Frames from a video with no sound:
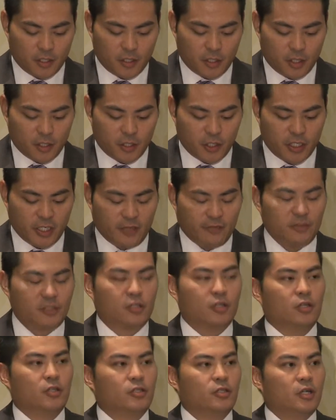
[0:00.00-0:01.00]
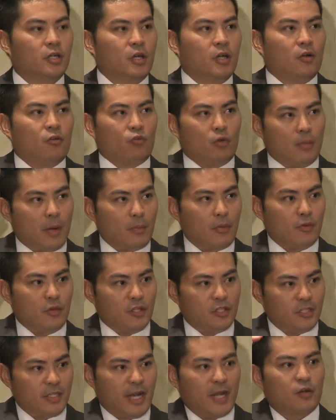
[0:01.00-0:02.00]
achieves, because remember, the
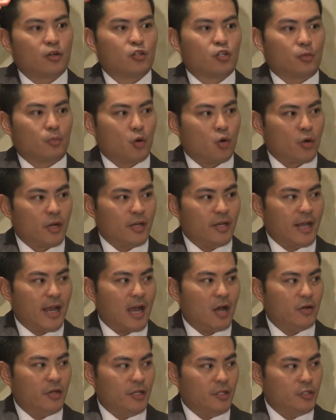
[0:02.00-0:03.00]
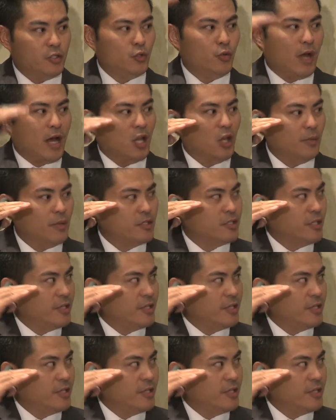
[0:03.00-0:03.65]
standards are broken down into elements,